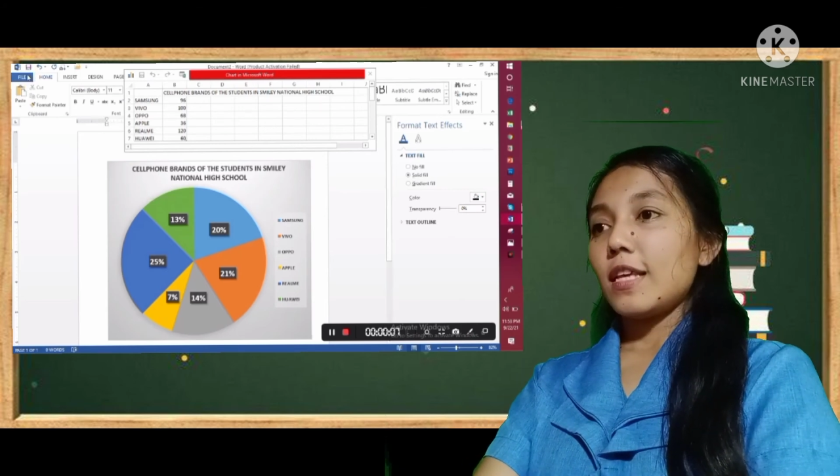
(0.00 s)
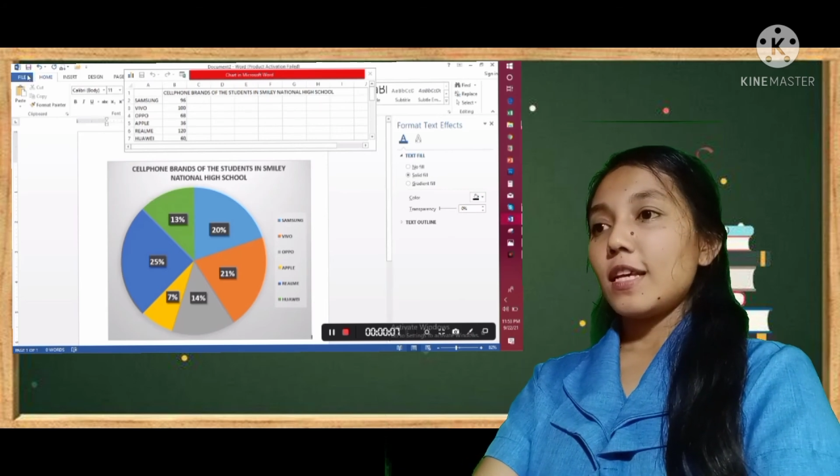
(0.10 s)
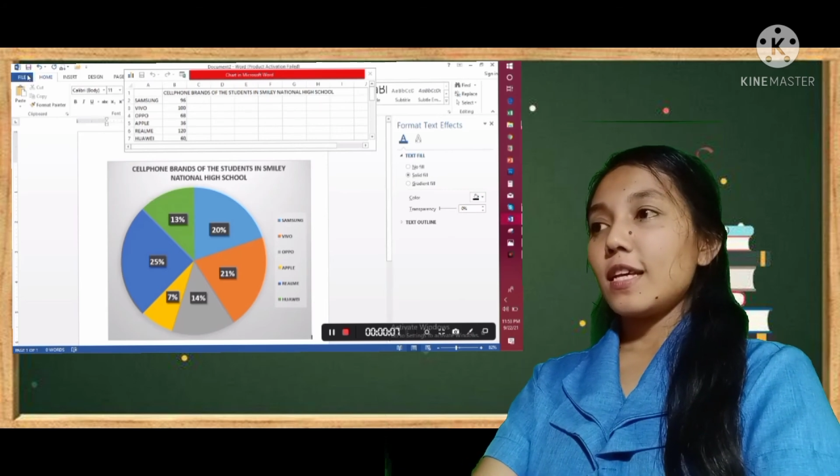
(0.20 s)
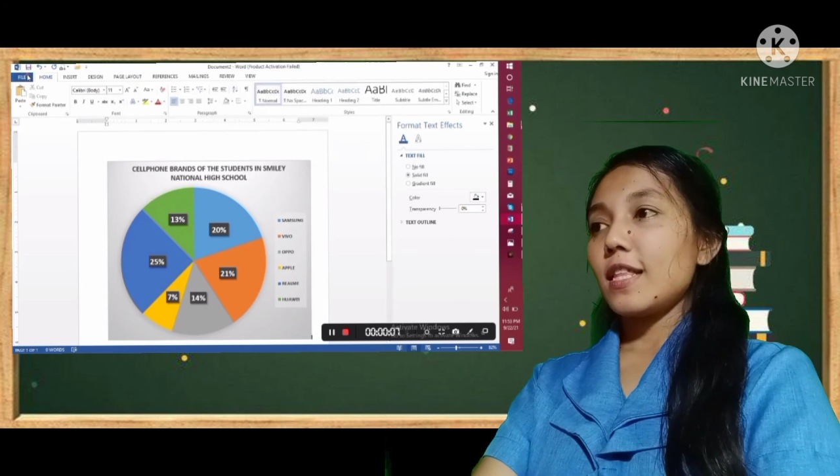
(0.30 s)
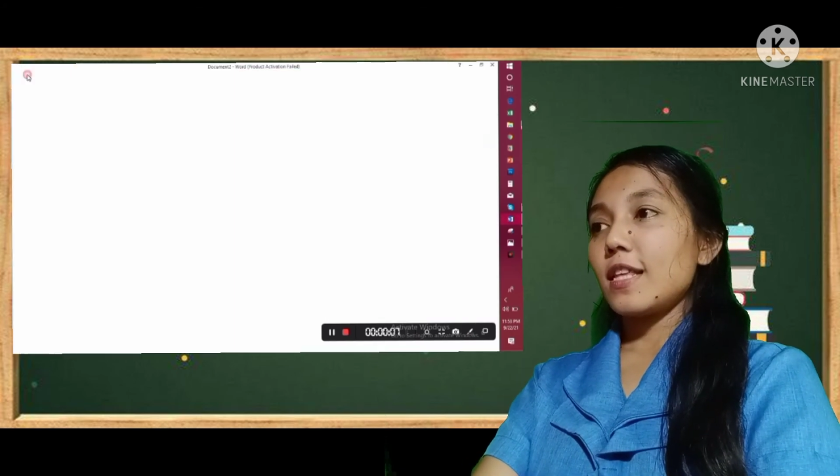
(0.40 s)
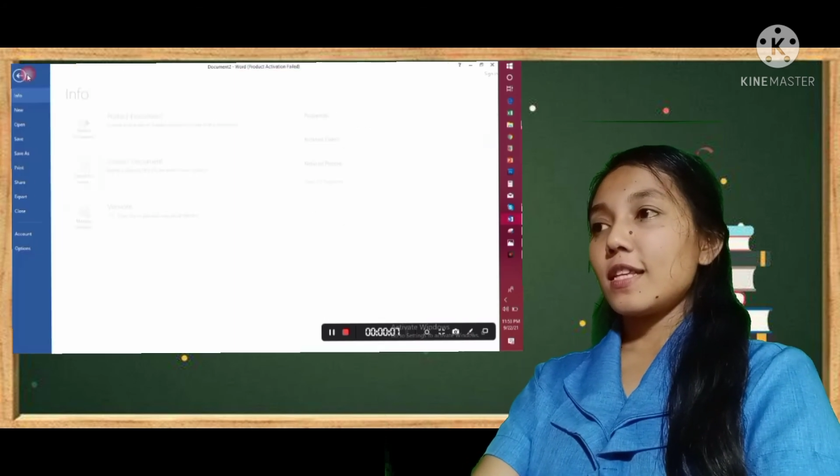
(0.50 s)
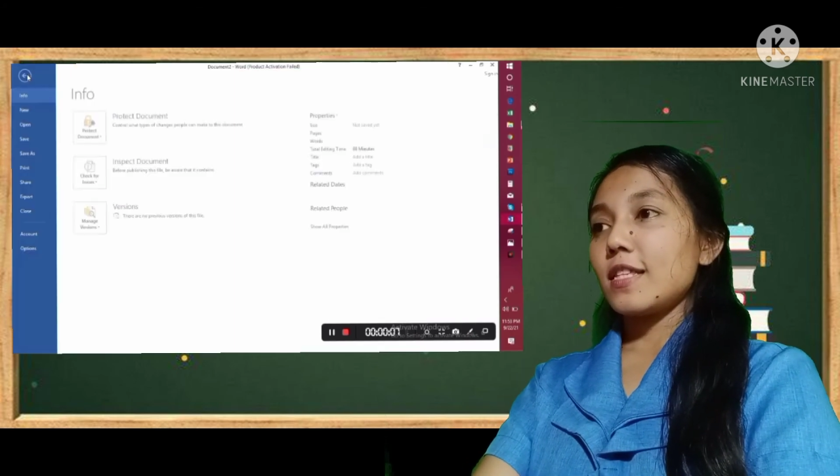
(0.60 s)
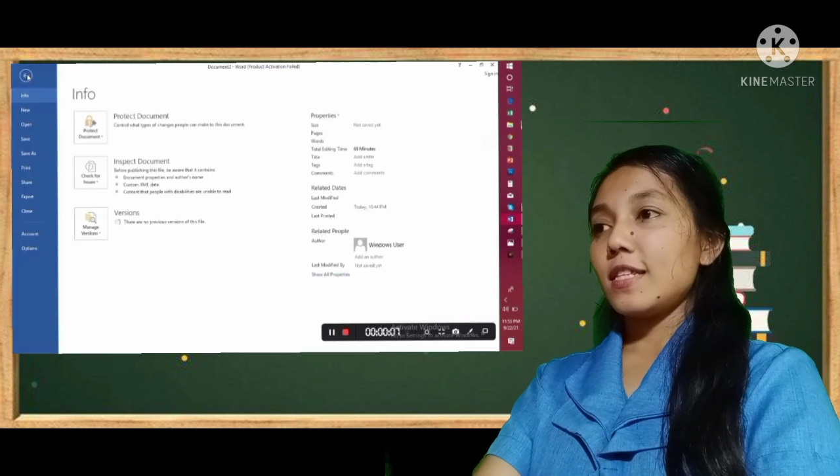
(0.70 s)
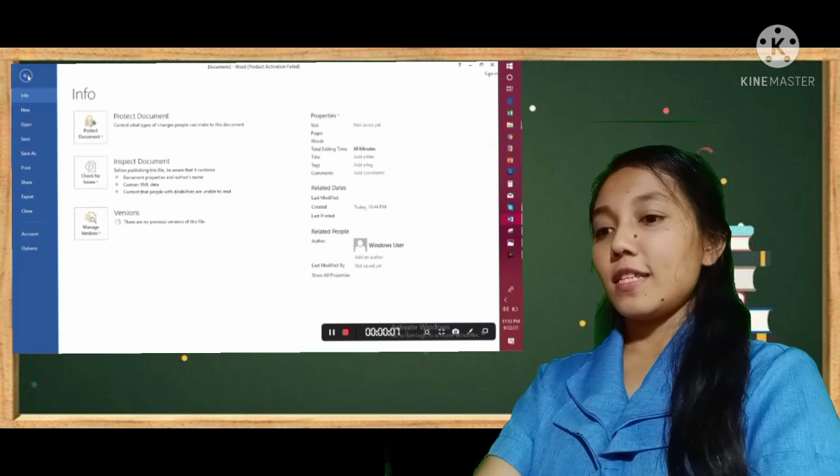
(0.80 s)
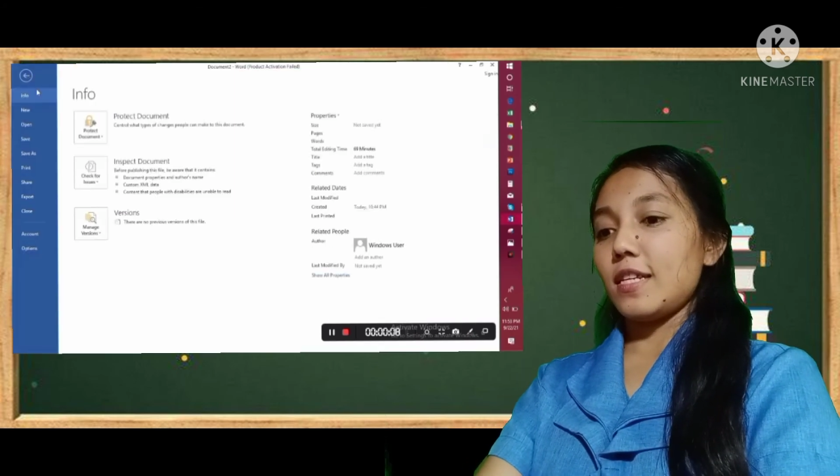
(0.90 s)
Then
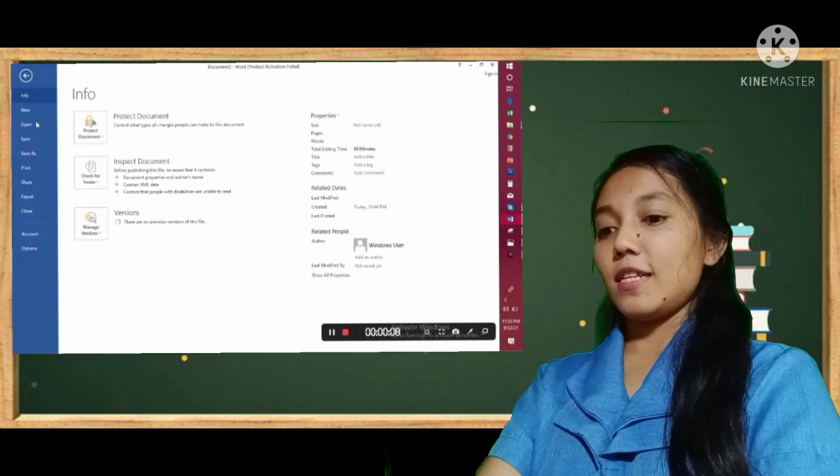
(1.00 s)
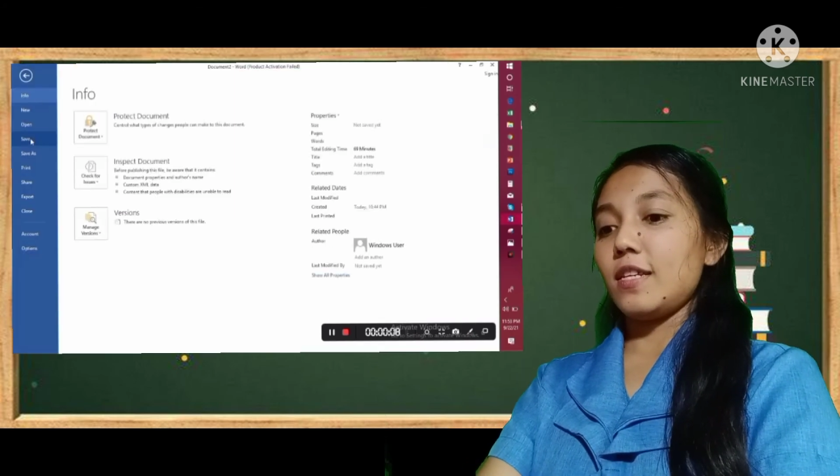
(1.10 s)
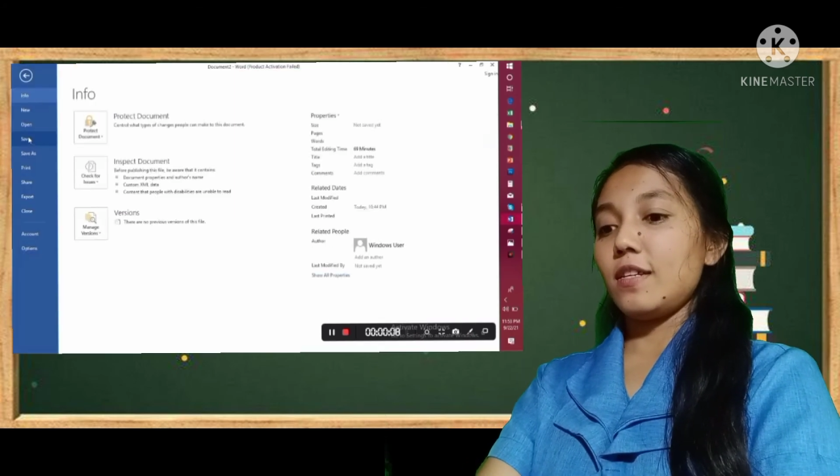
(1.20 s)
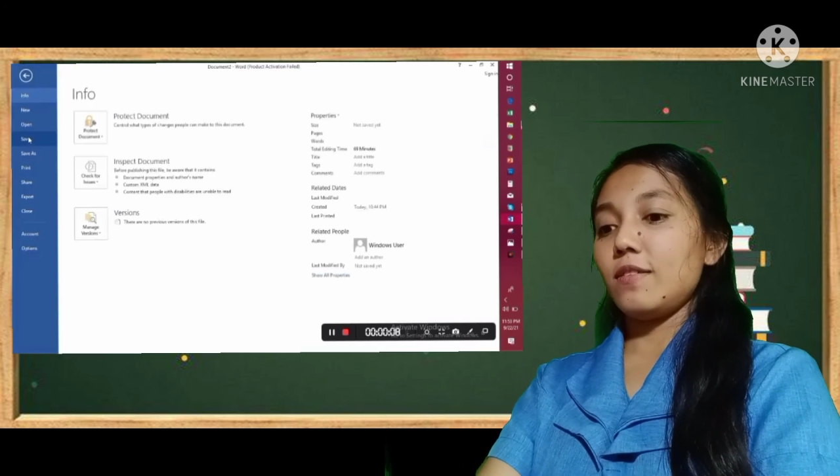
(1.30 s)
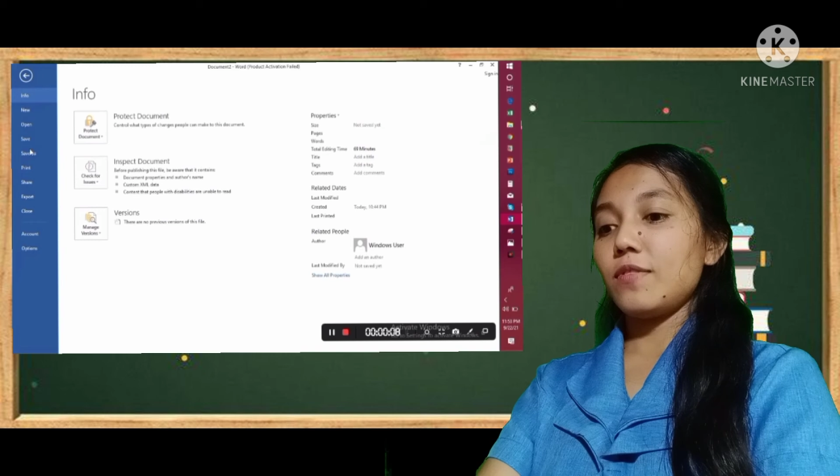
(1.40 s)
save